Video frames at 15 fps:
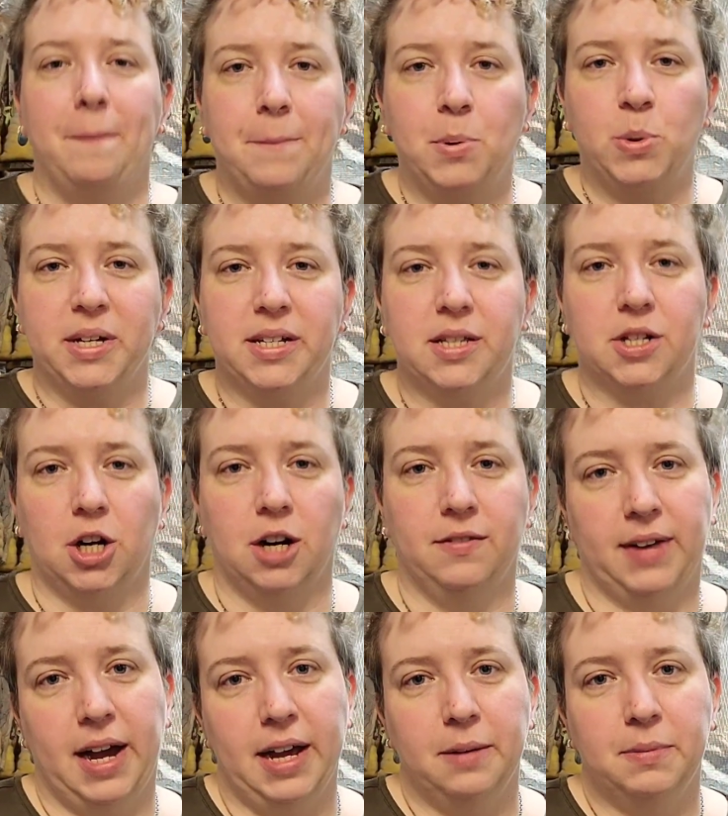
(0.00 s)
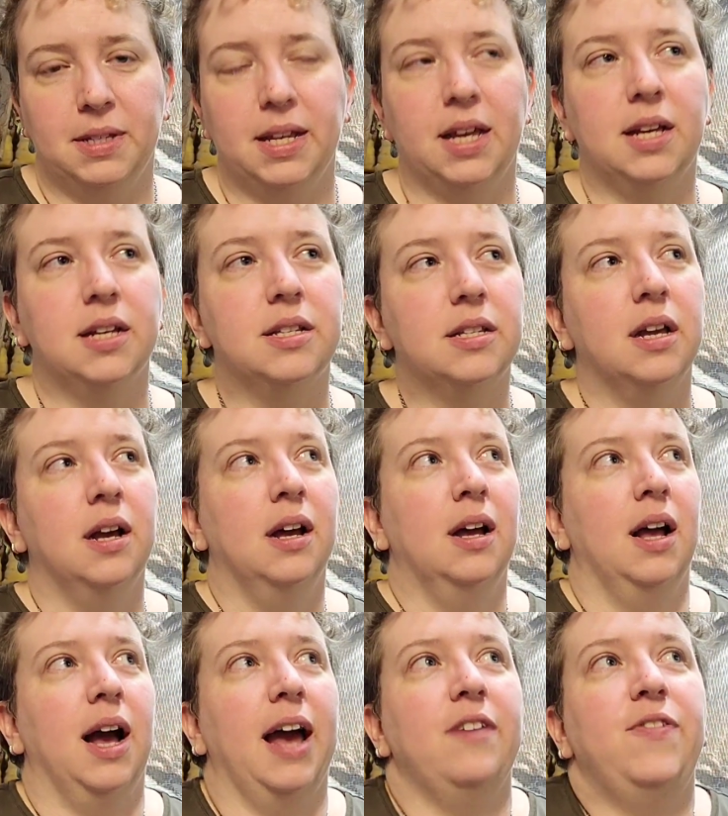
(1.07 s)
boy star vibes. Like, cause
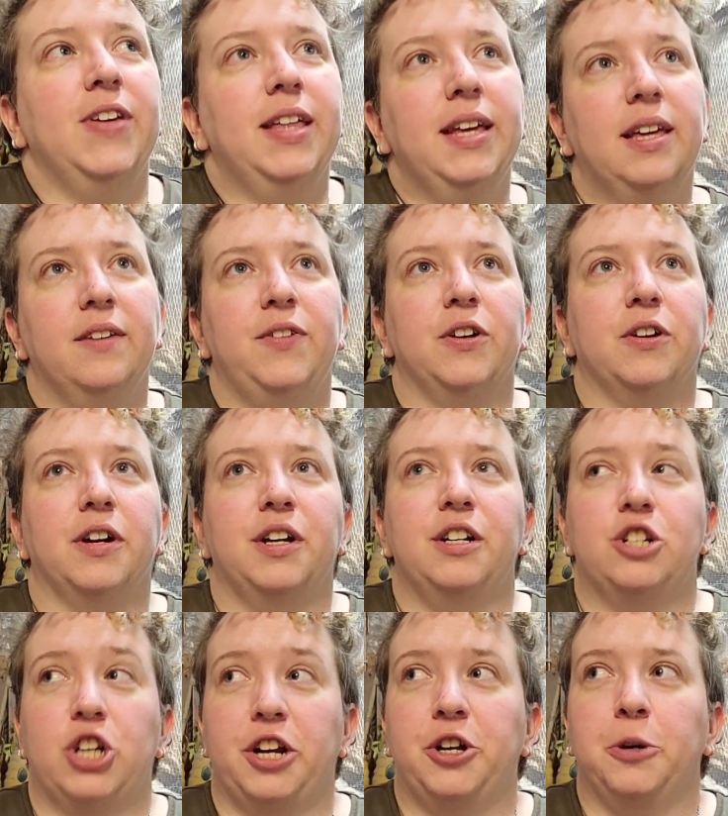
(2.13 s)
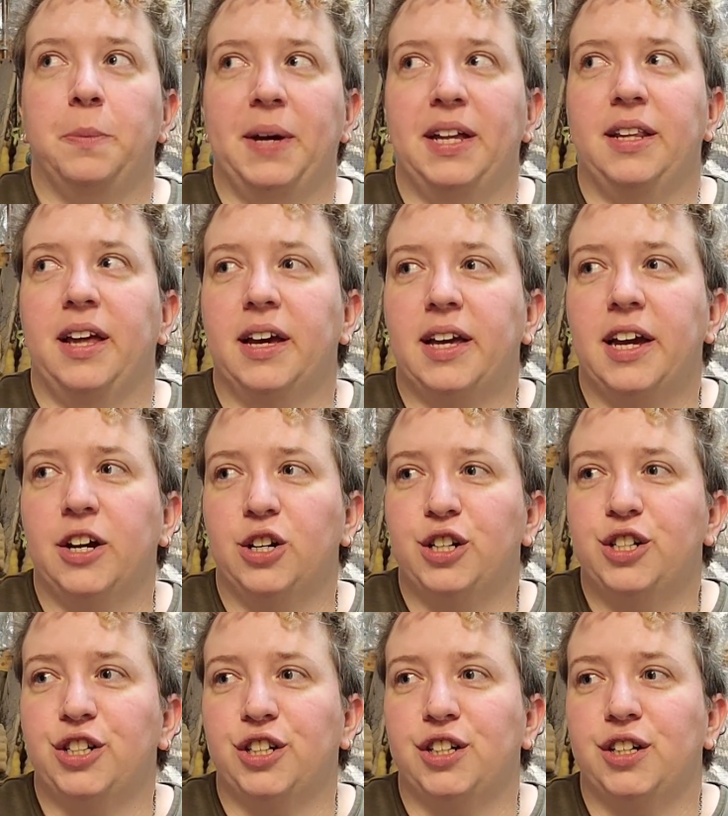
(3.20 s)
I feel like if you're going to gender bend that
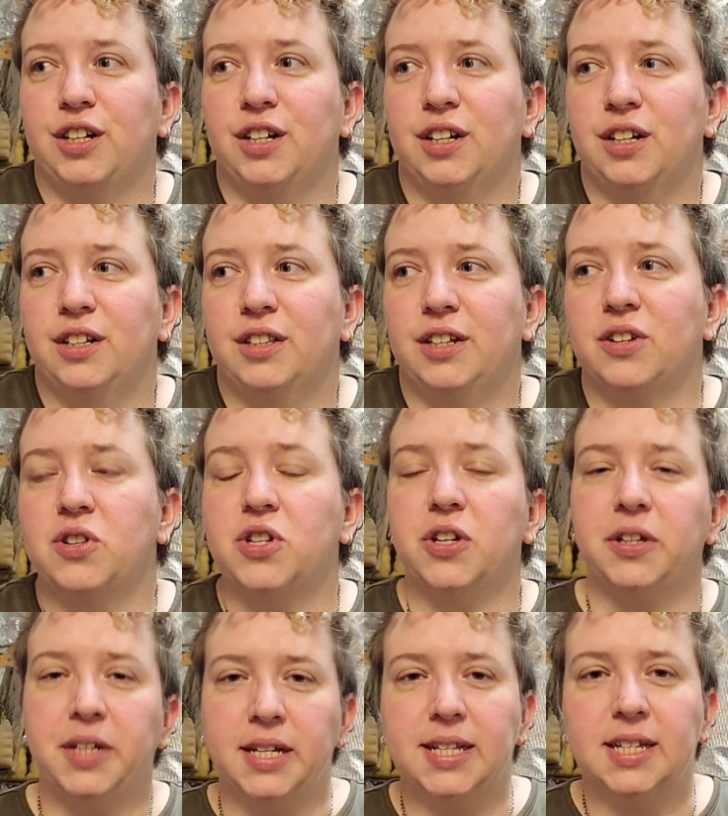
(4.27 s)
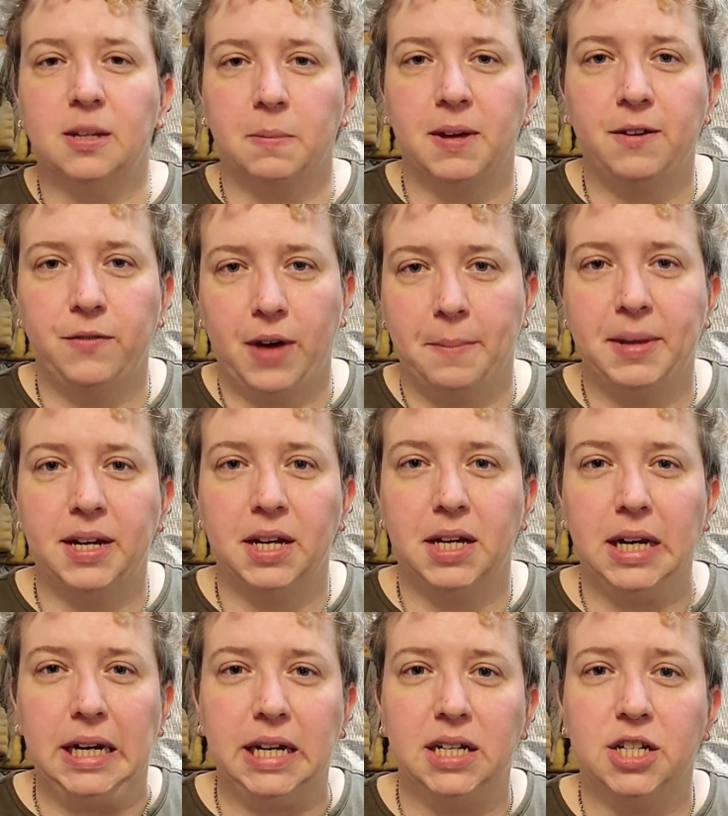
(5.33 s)
character, there still needs to be
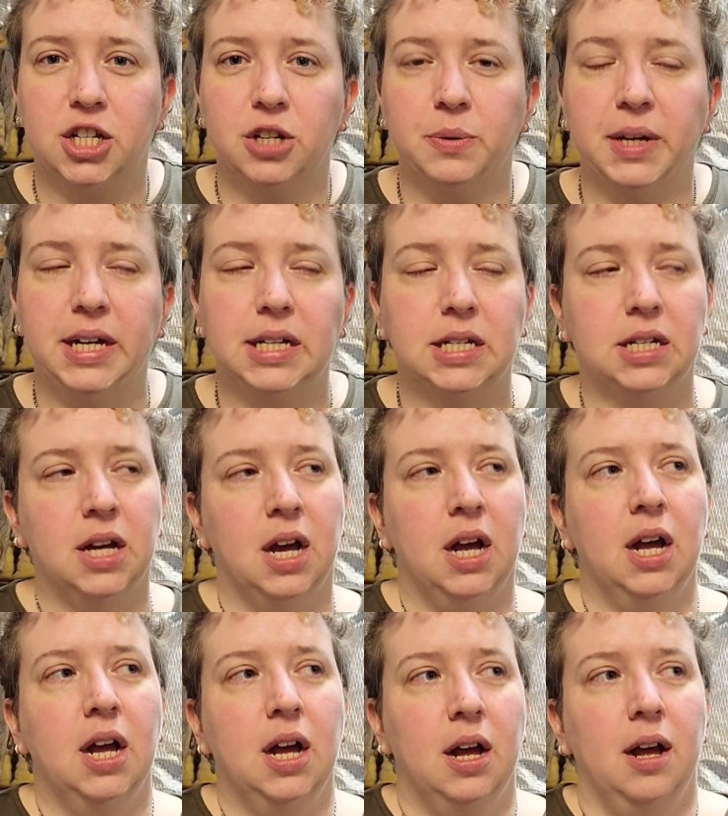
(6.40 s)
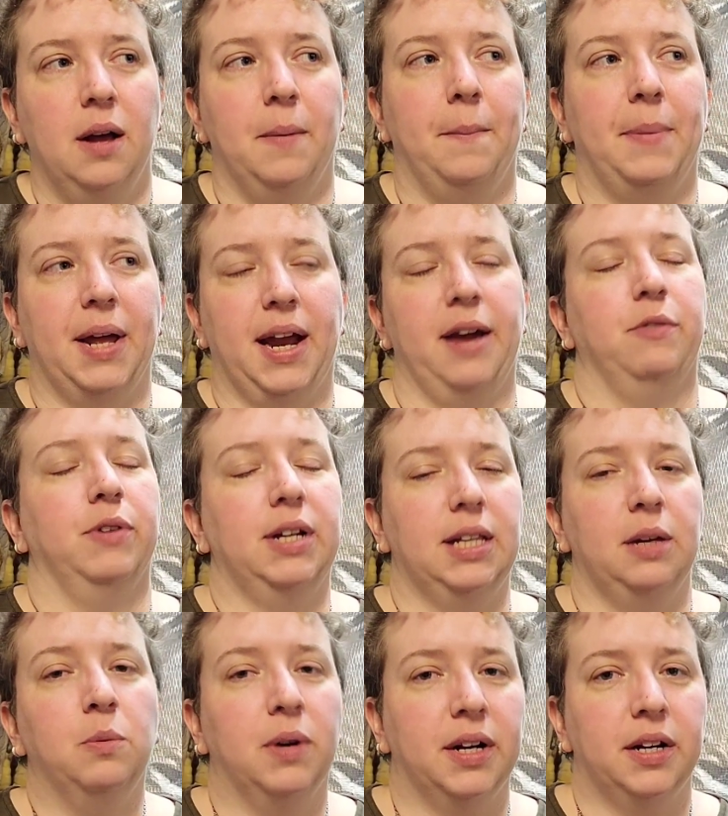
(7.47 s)
femininity to it. But I
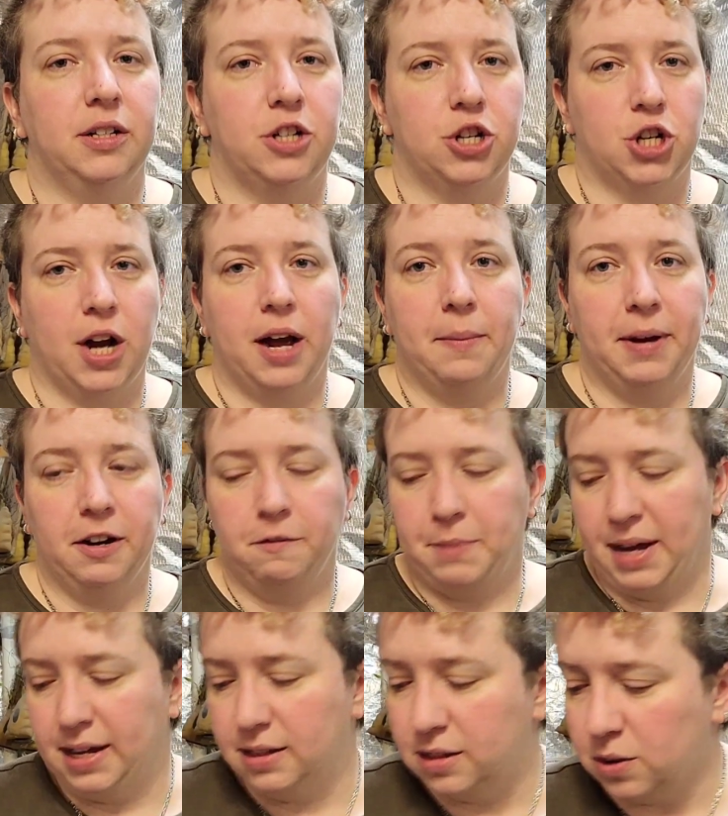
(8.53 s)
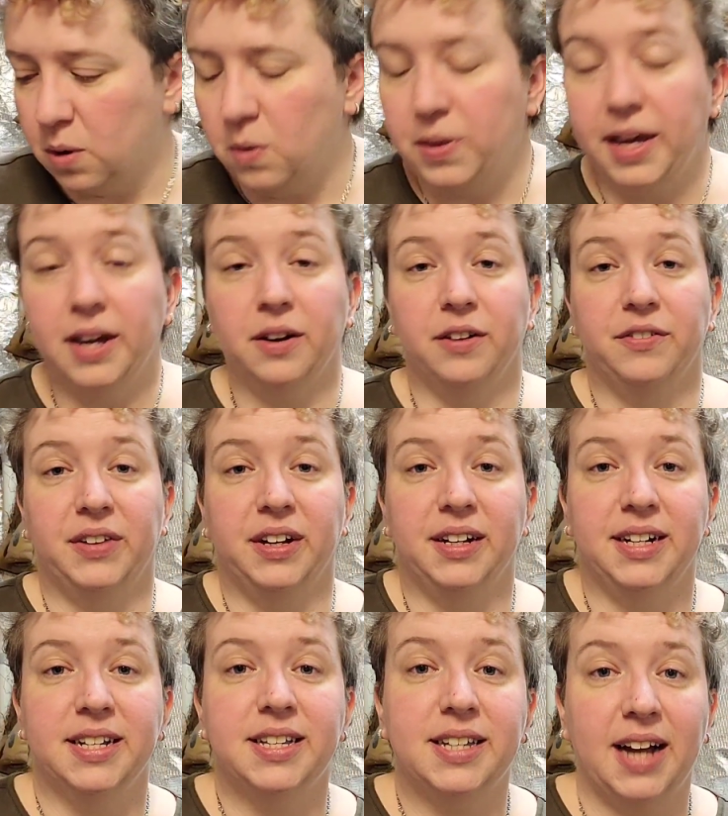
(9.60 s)
really wanted to try a pair of pants. Oh, they are
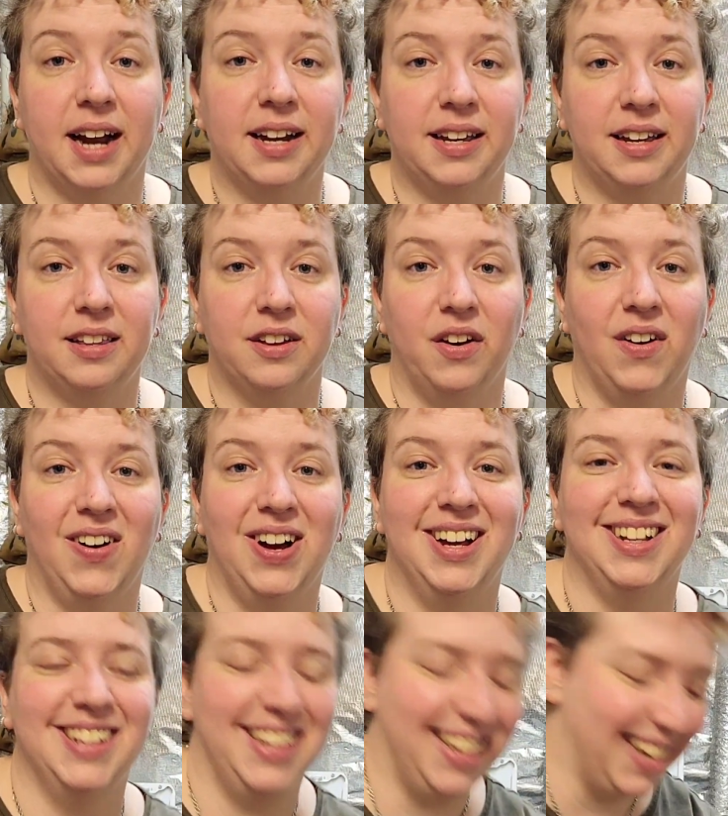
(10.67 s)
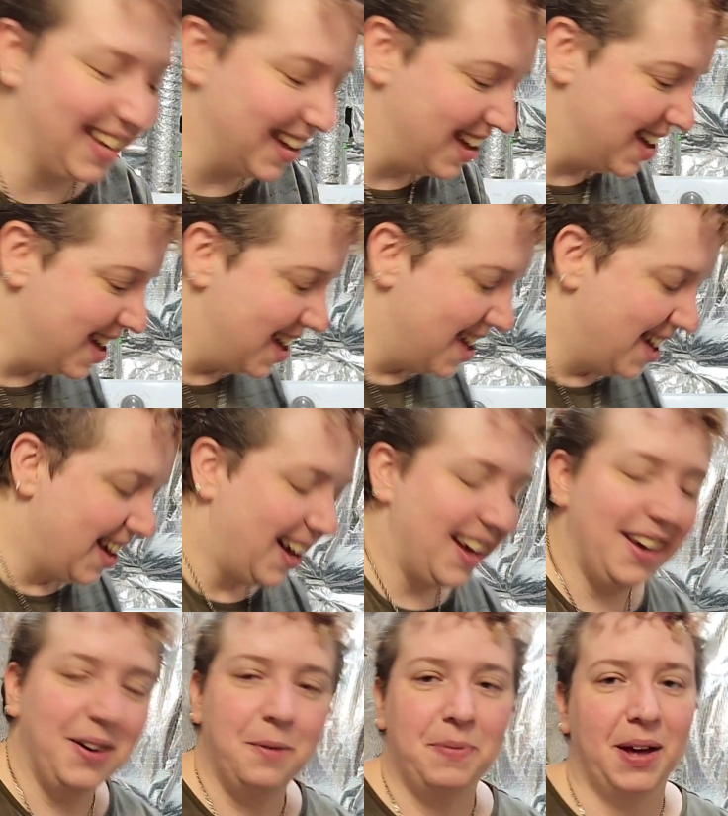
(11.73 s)
very staticky though. Like,
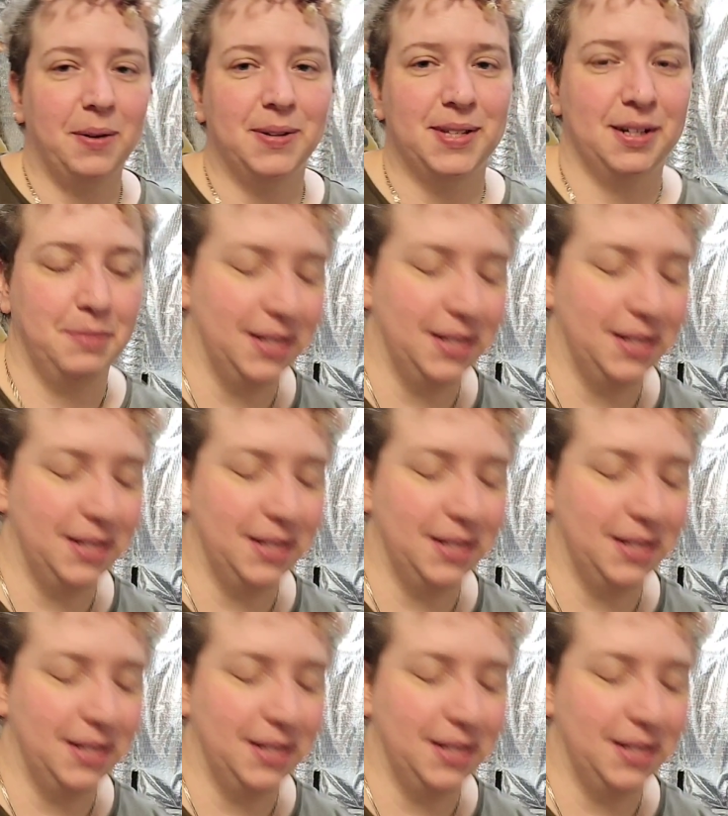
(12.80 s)
I hope that wasn't a